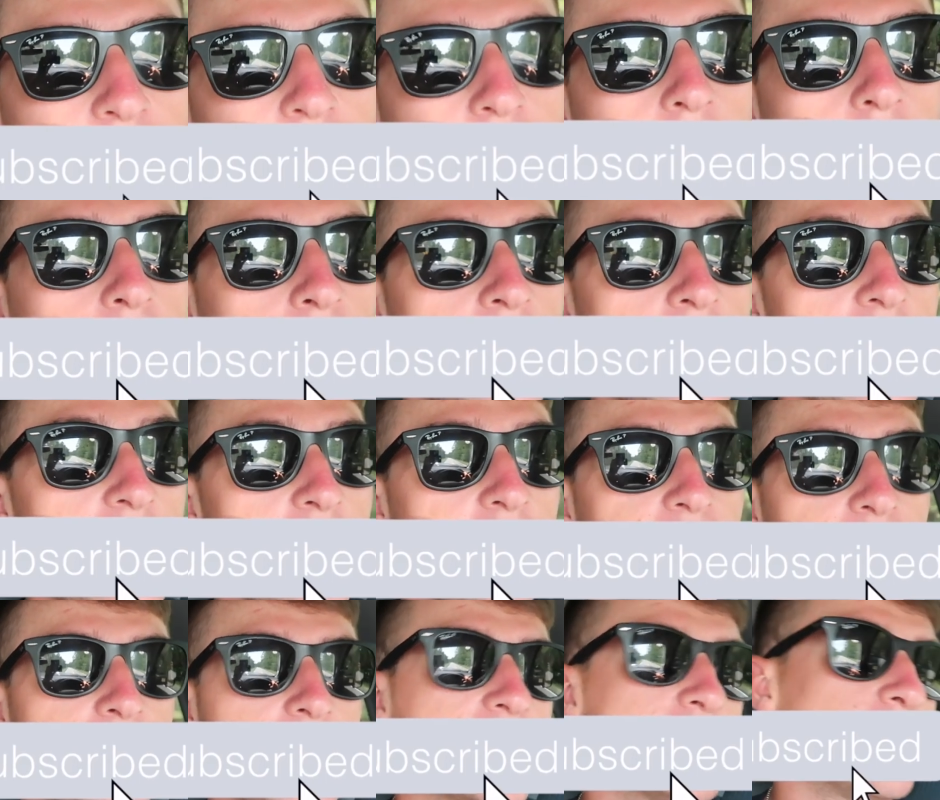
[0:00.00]
below
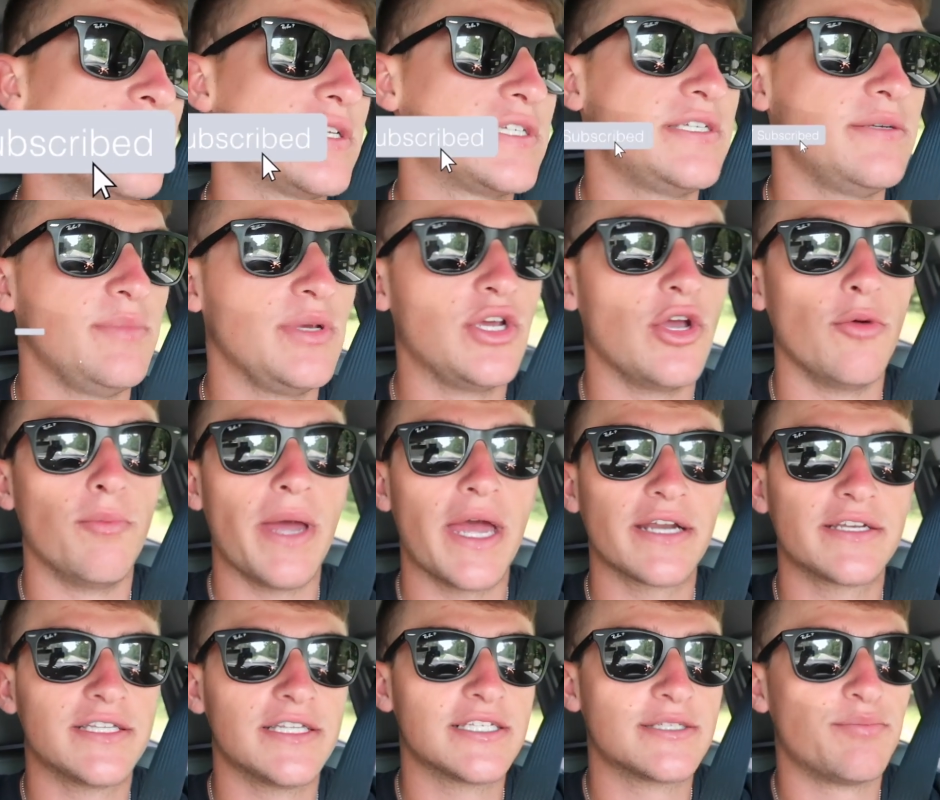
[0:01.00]
if you guys want to see me go
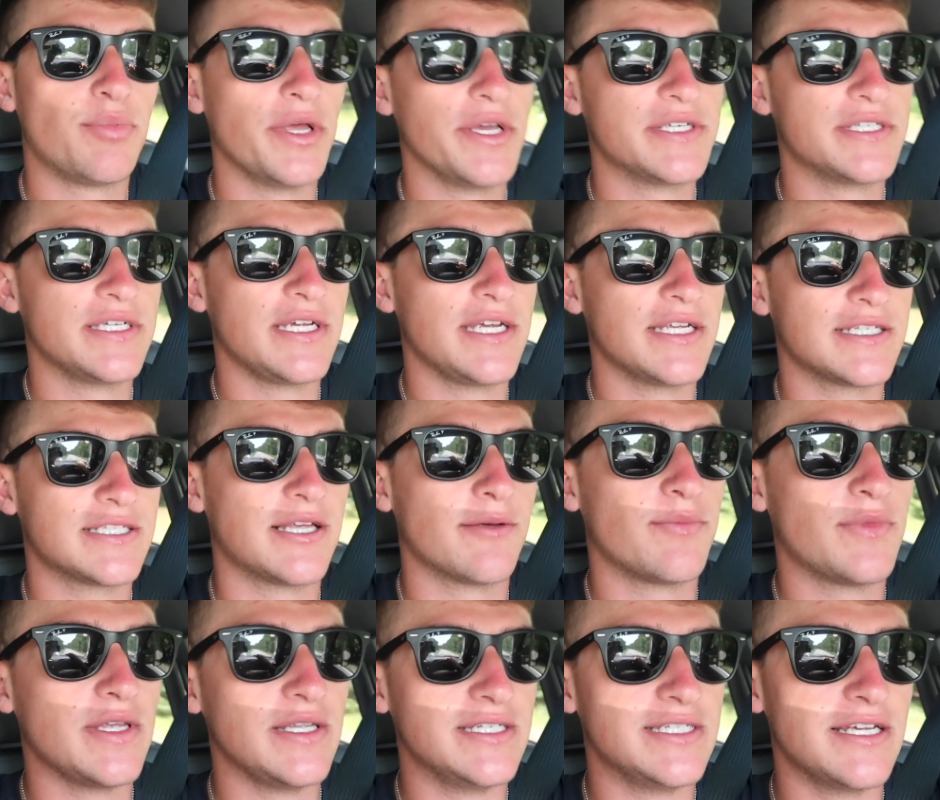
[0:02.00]
back to this place and get
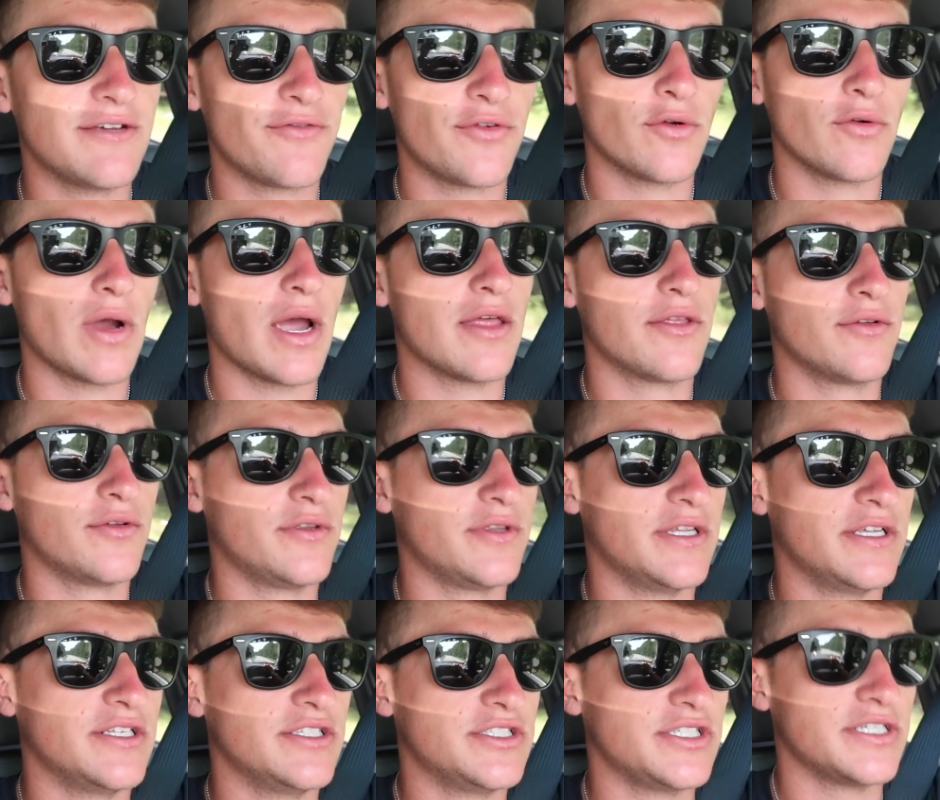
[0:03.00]
something different rather
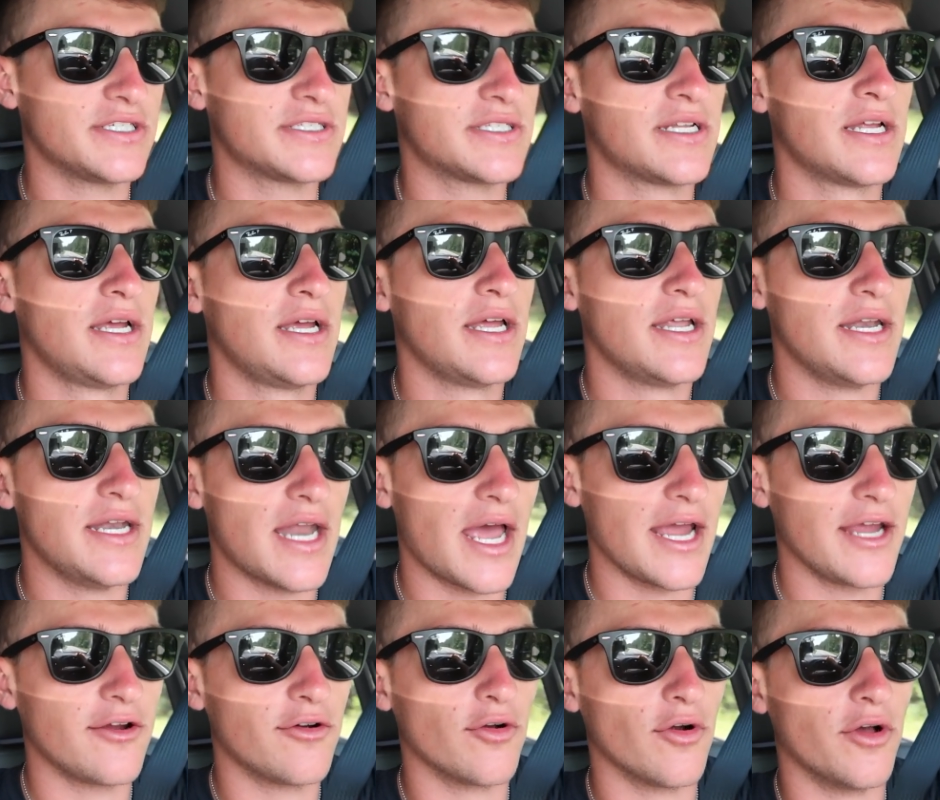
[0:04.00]
than just
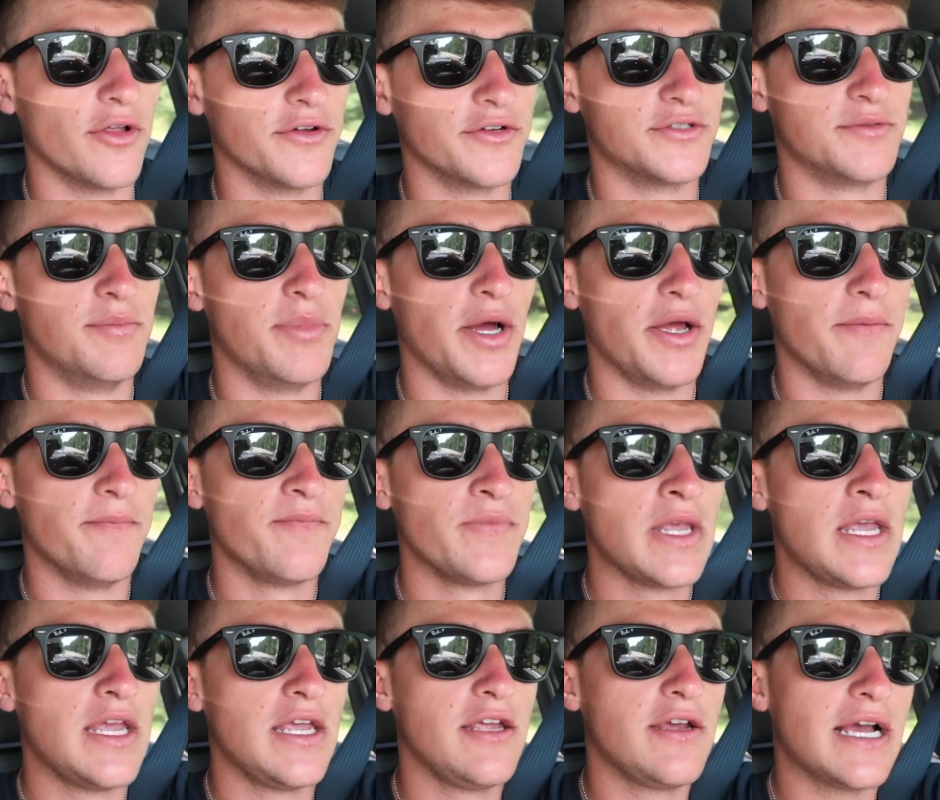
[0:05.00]
night crawlers. But
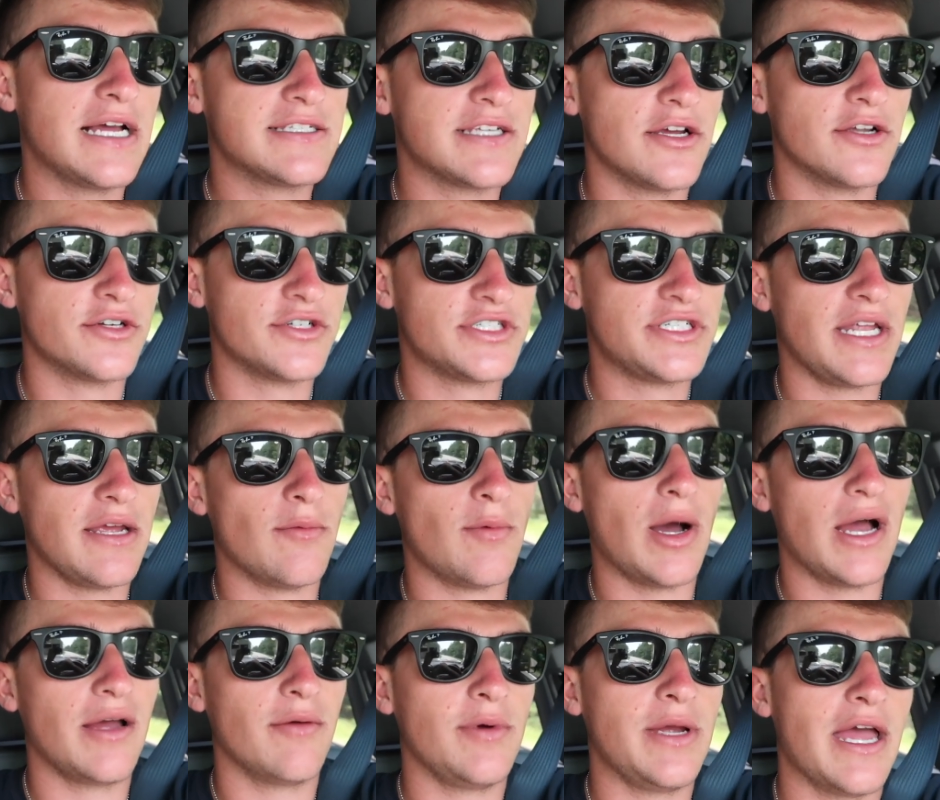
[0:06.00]
you guys understand
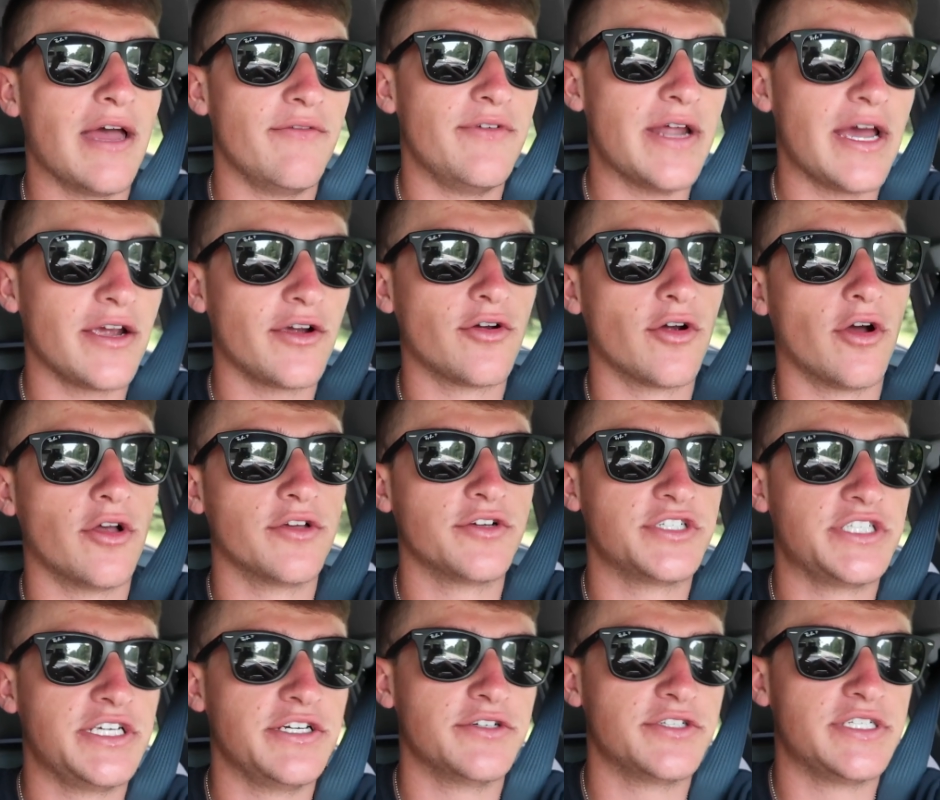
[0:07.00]
why we have night
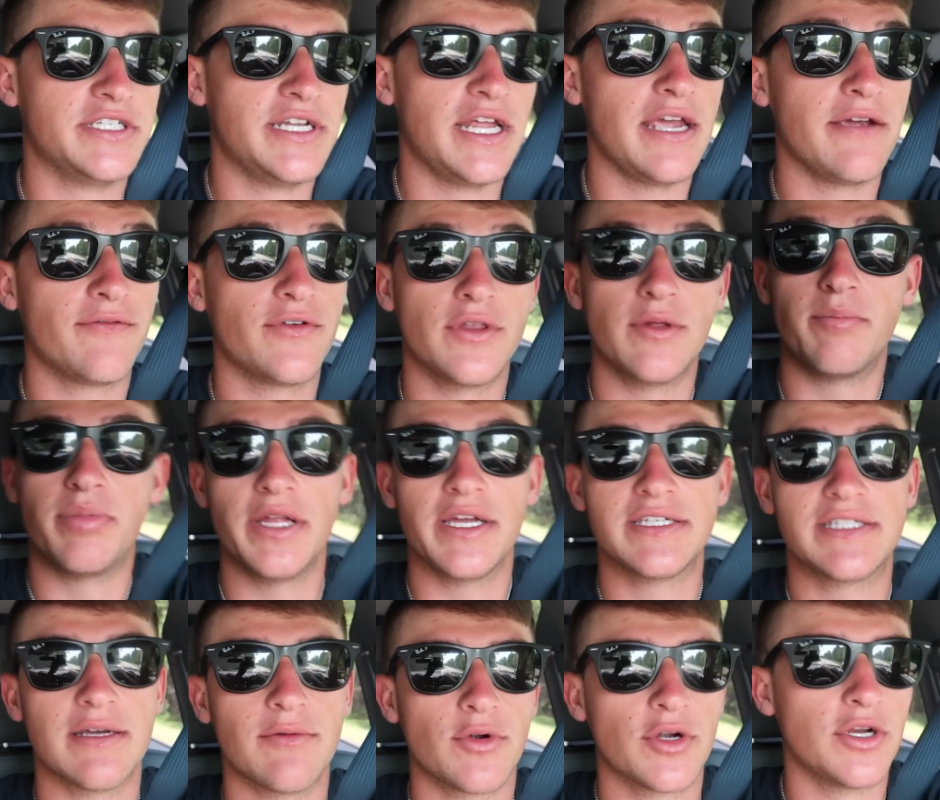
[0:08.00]
crawlers here today for the
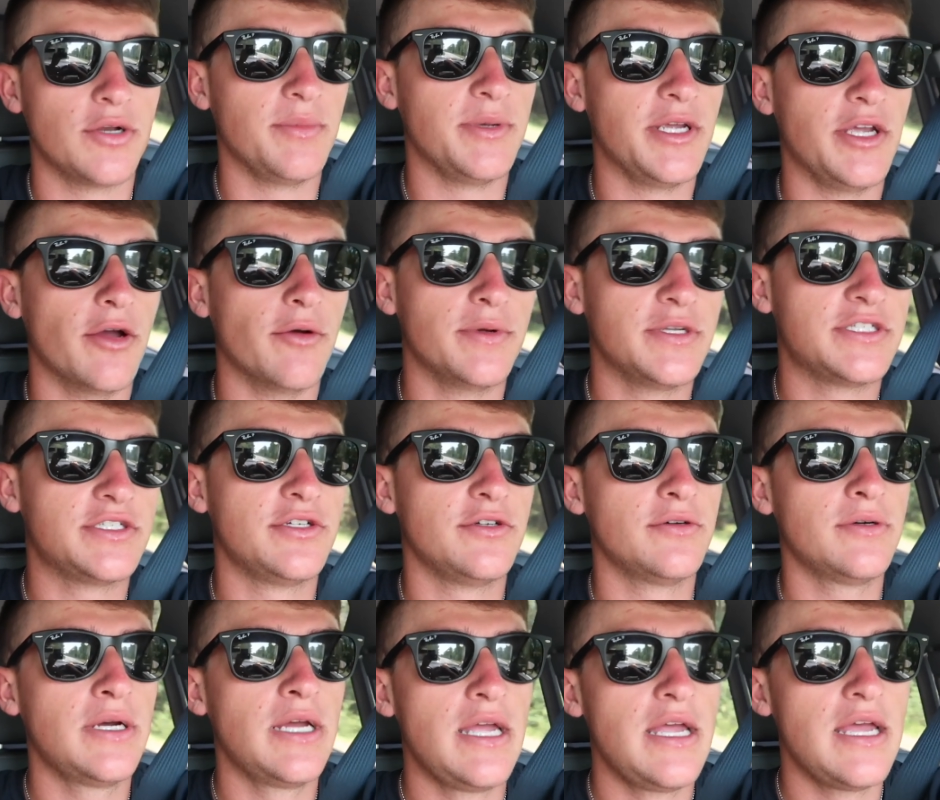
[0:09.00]
place that we're going to be going
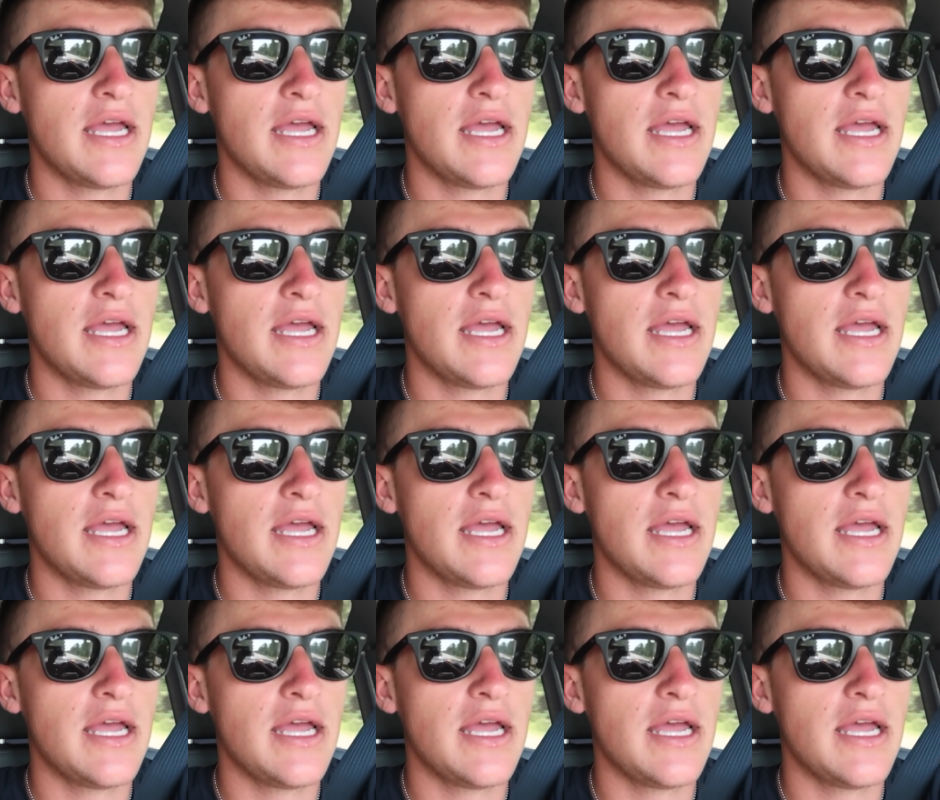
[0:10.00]
to.